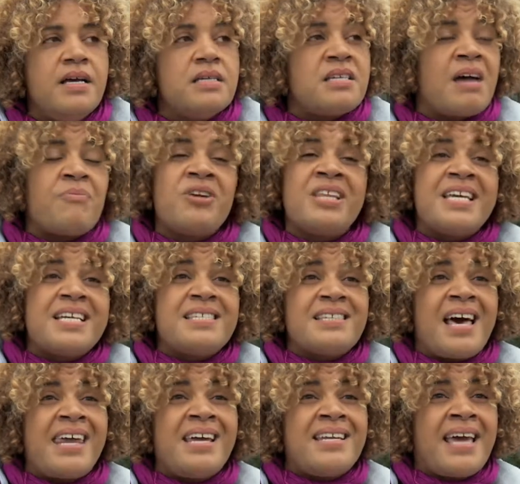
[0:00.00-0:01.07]
So I'm really
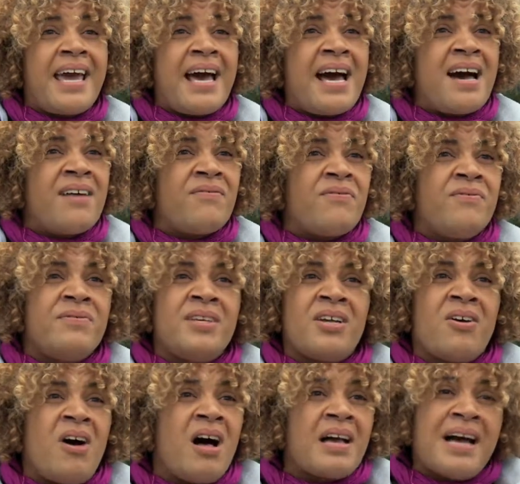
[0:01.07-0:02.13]
excited to have, you
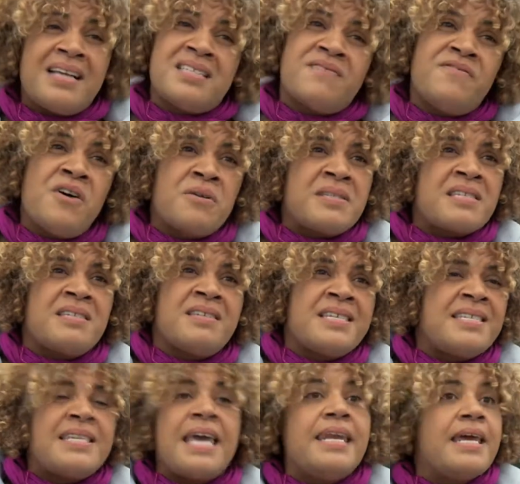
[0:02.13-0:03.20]
know, all kinds of folks
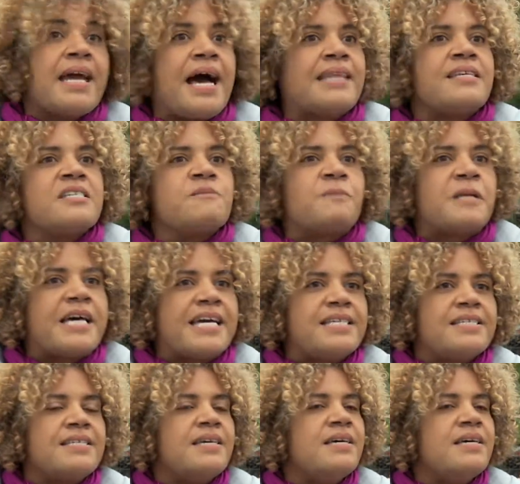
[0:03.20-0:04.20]
descending on this place